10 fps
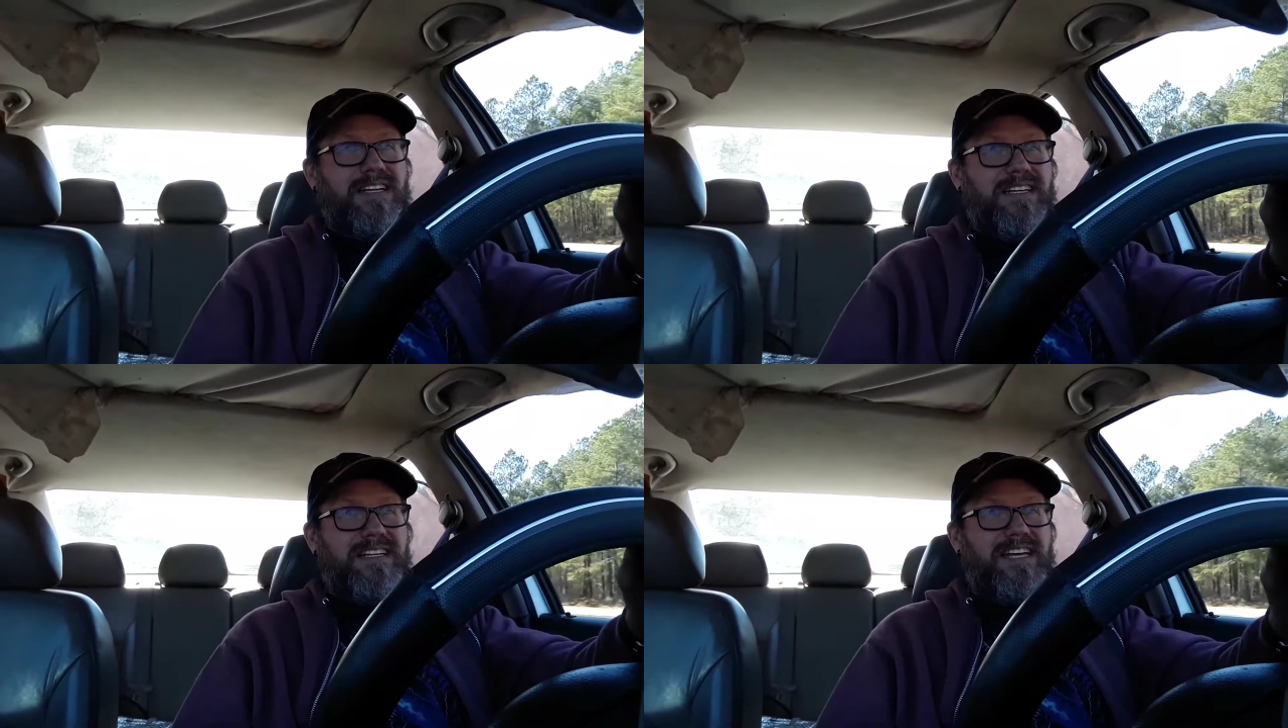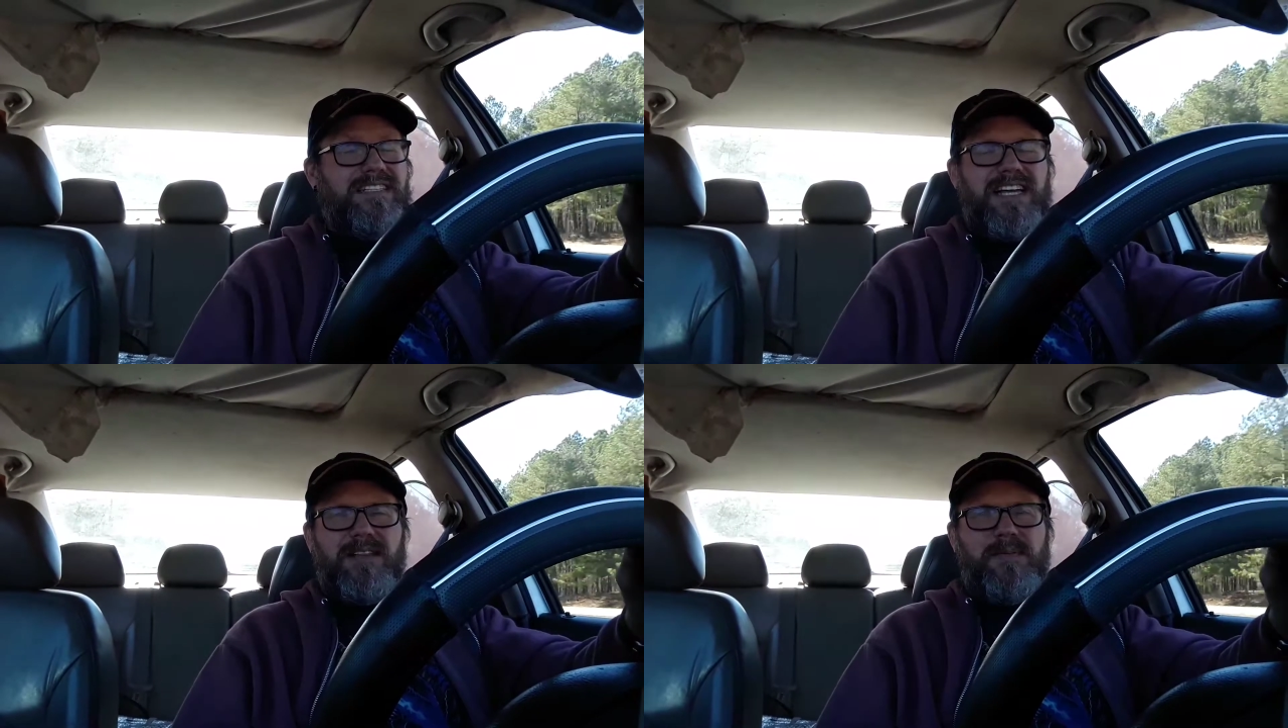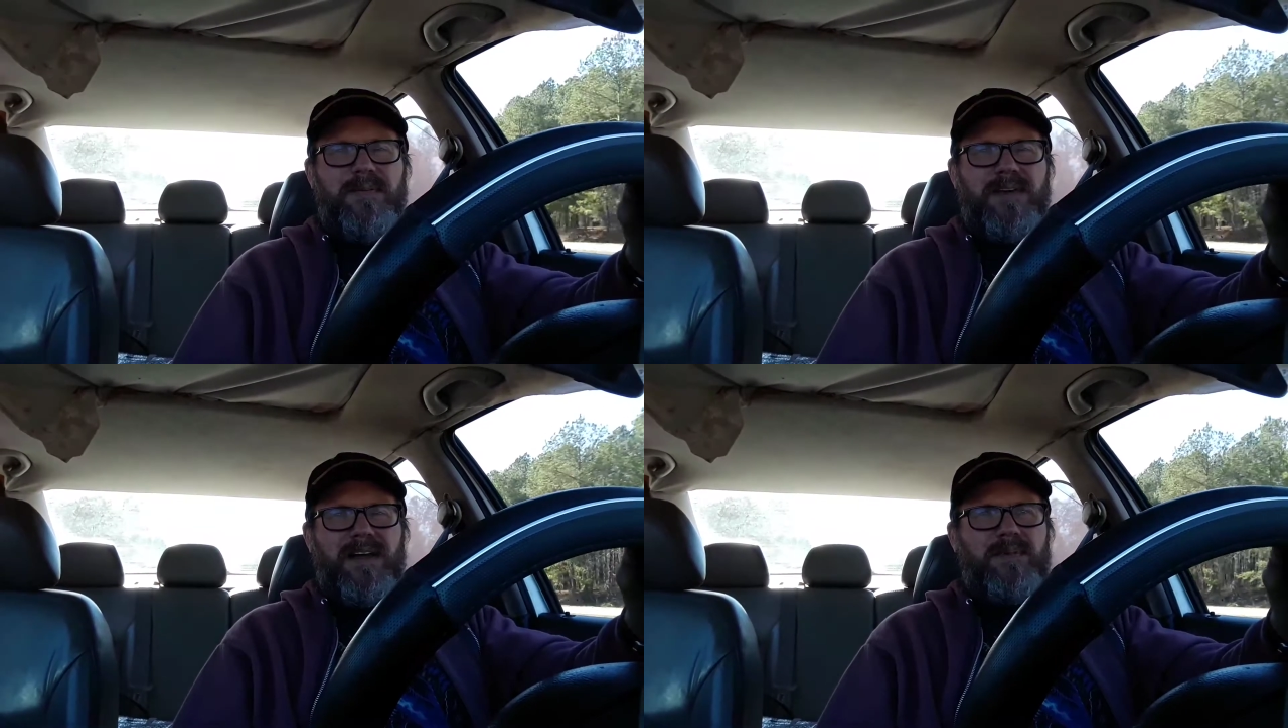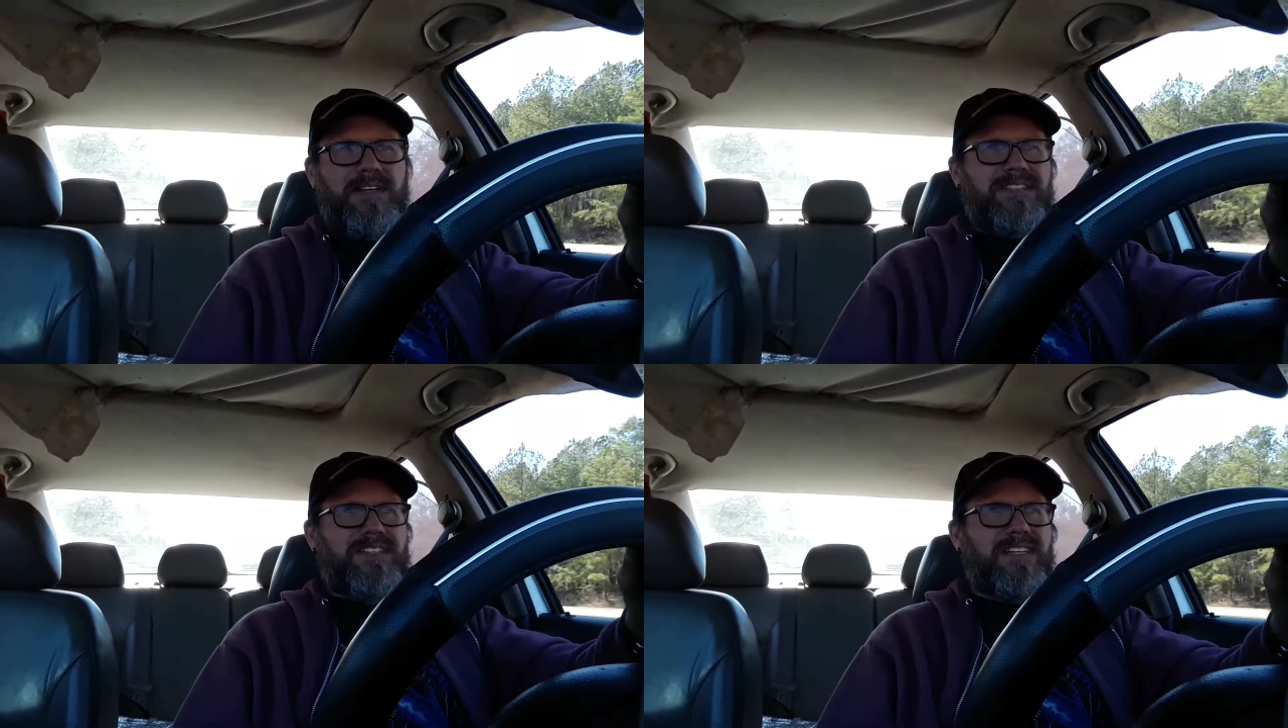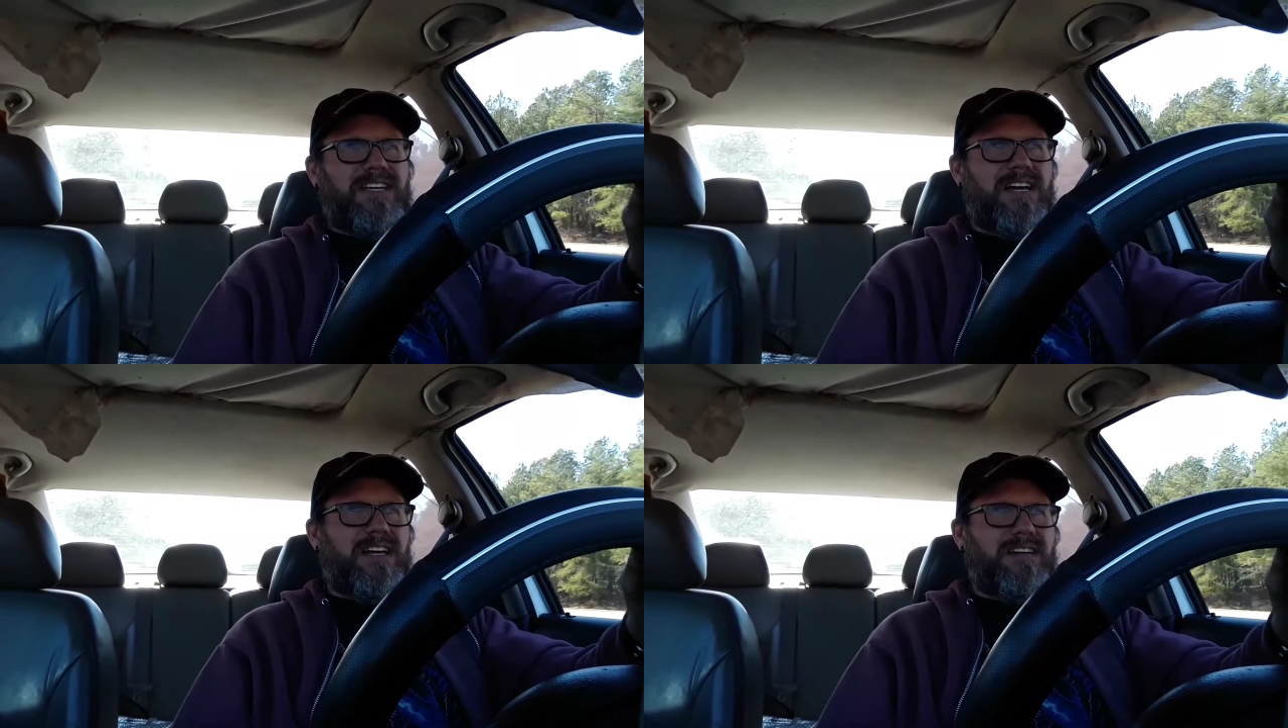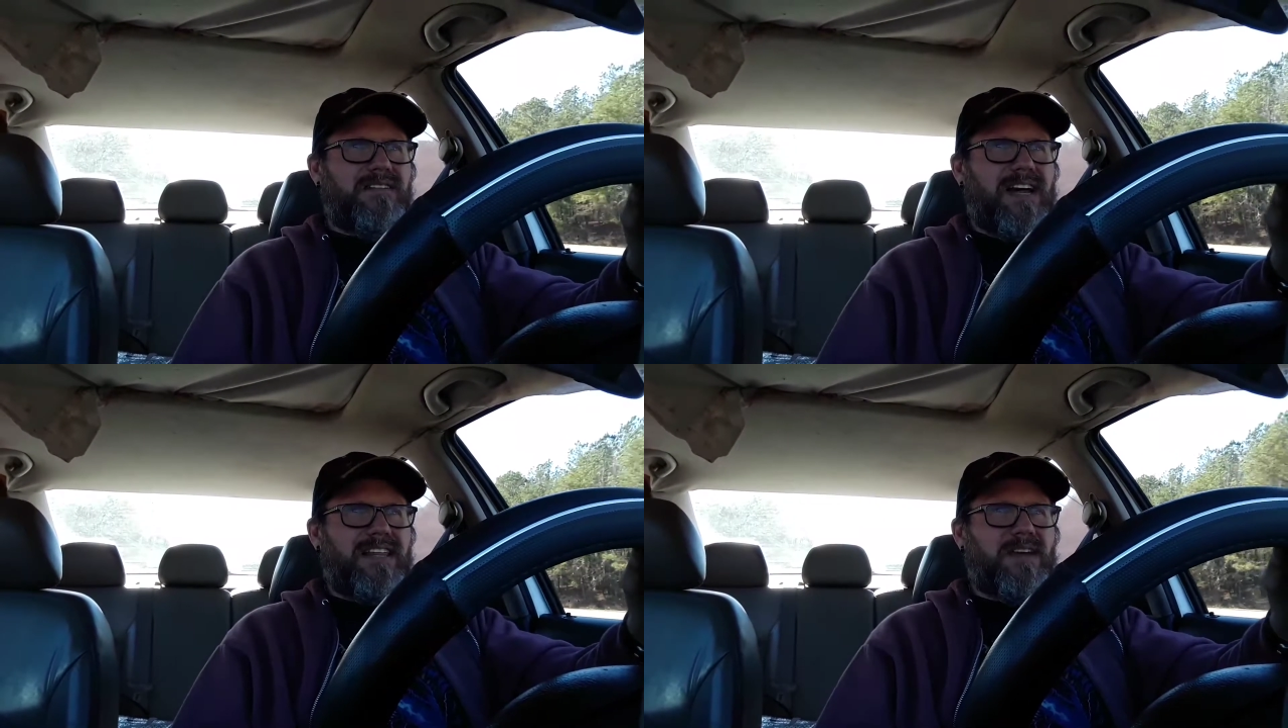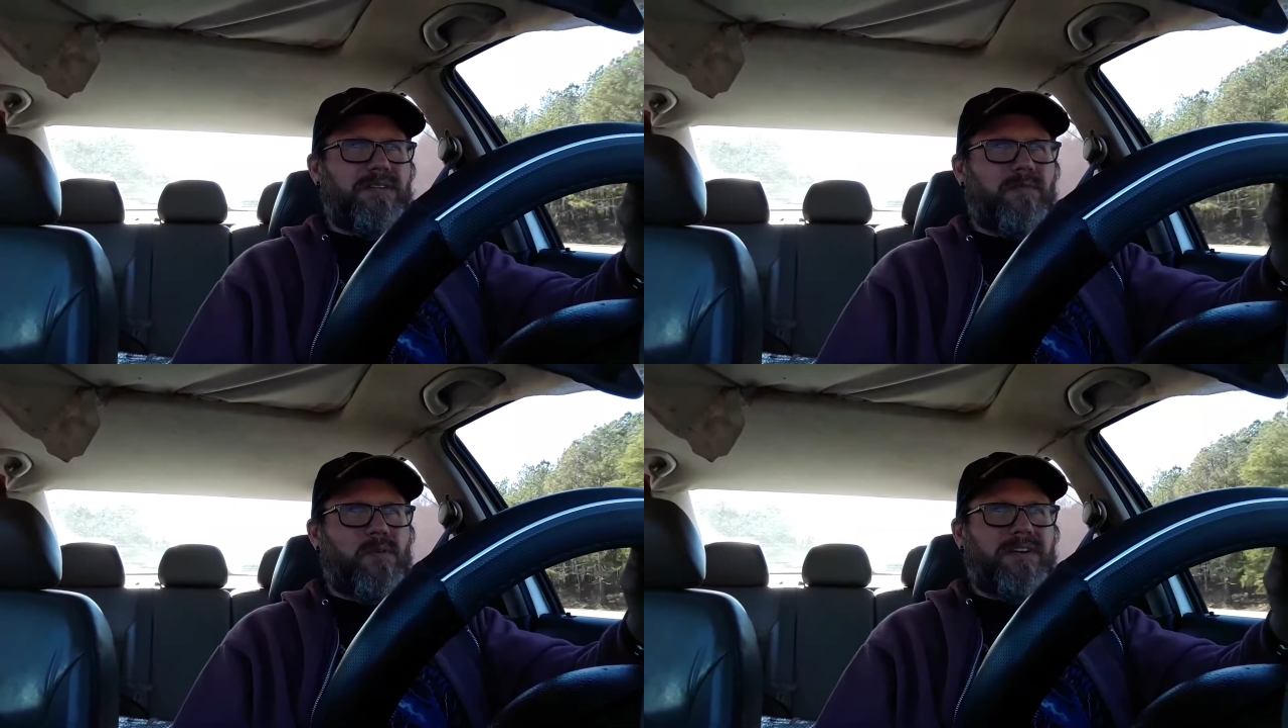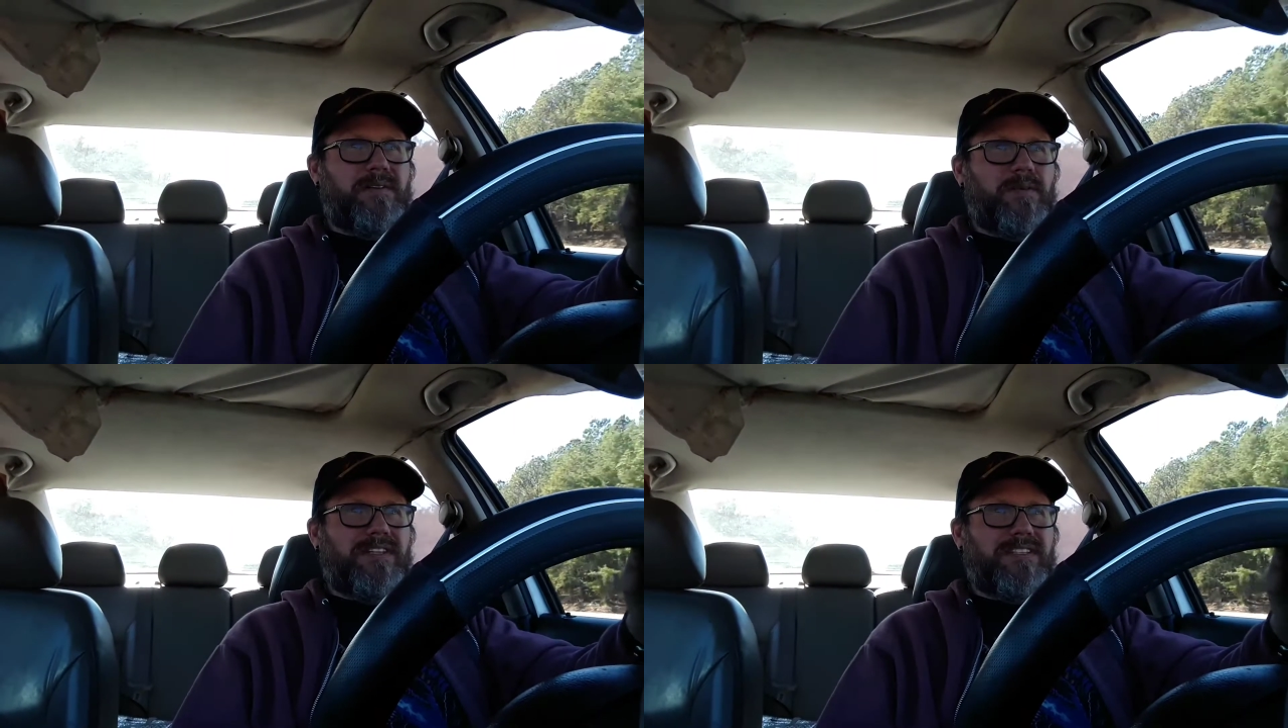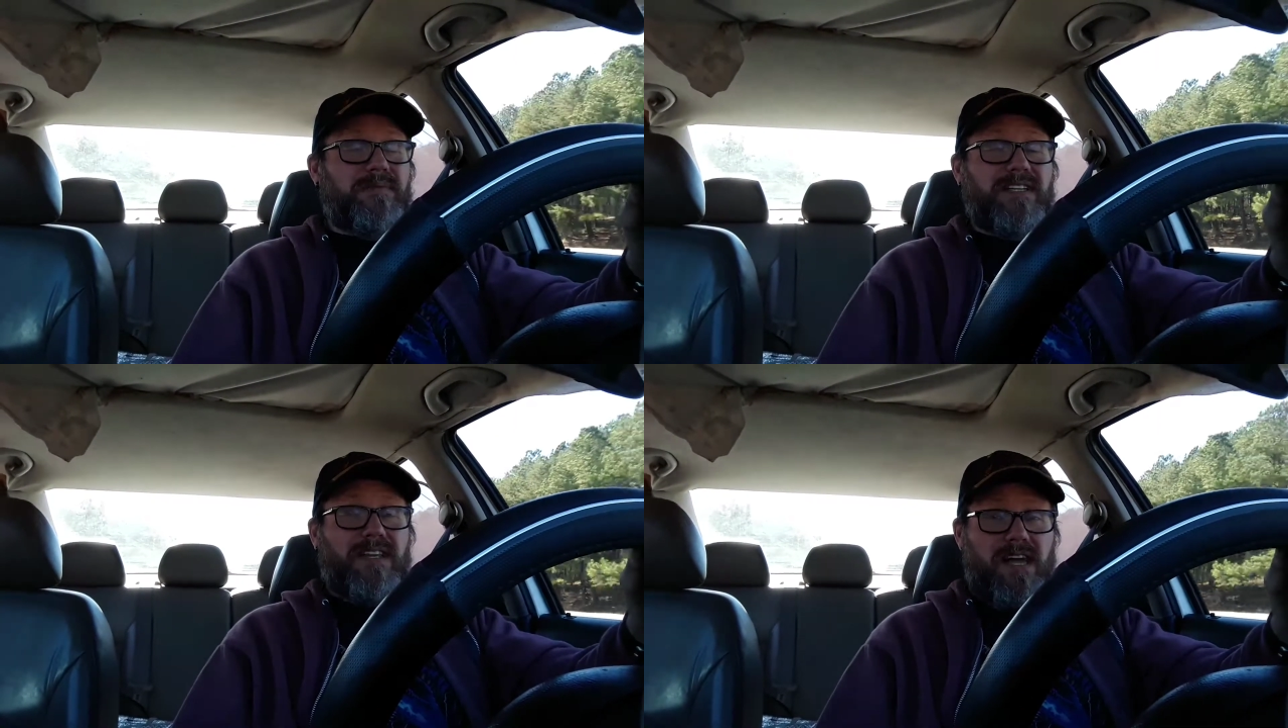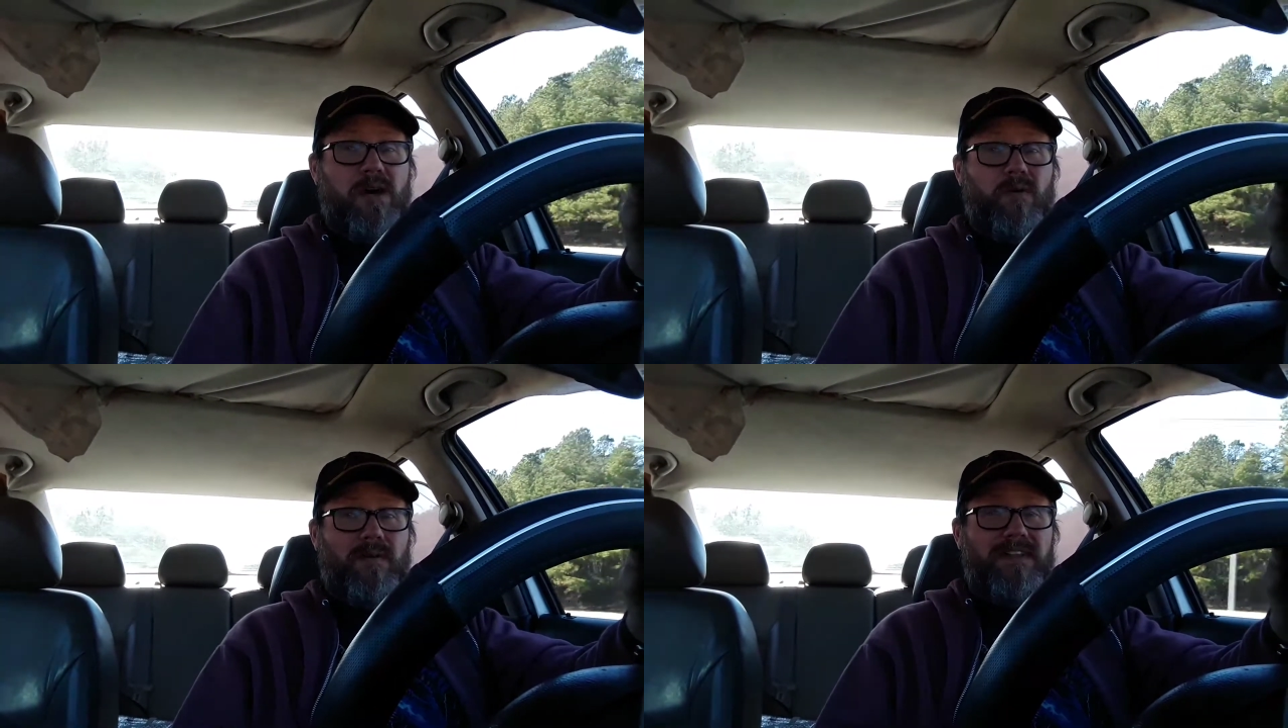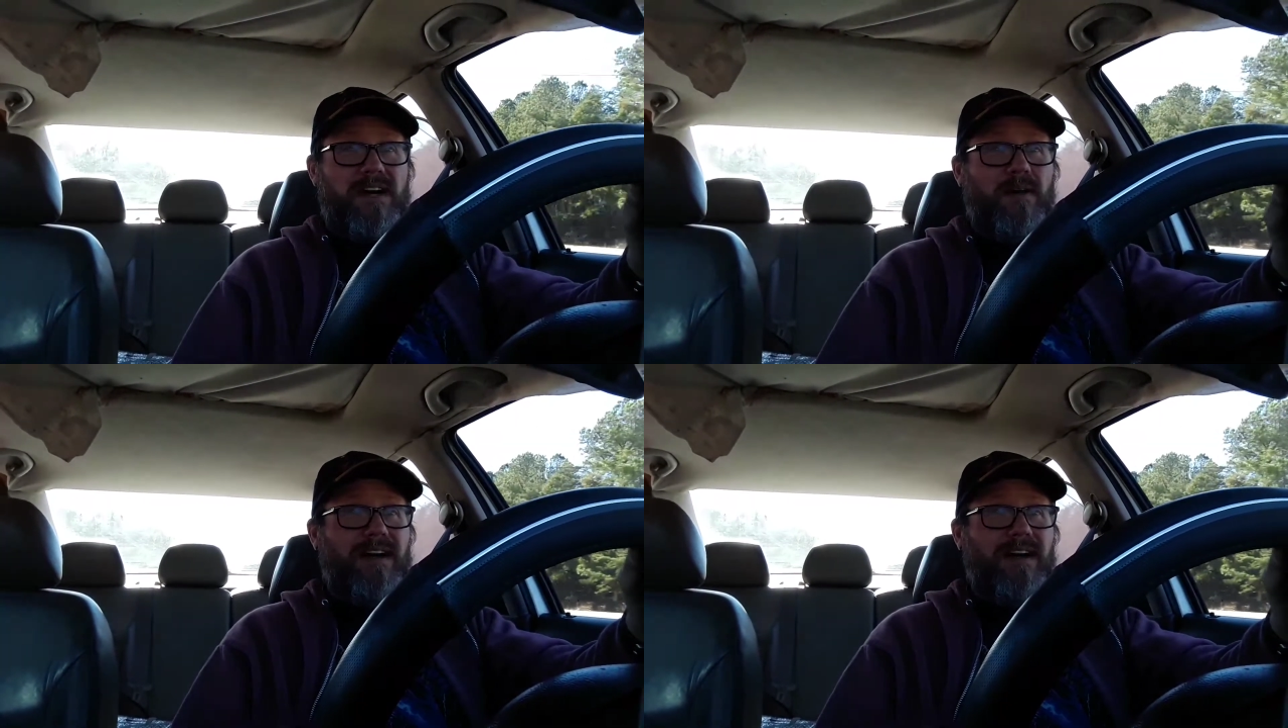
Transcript: guess I don't remember how much the, uh, how long the warranty was. It was a long one though.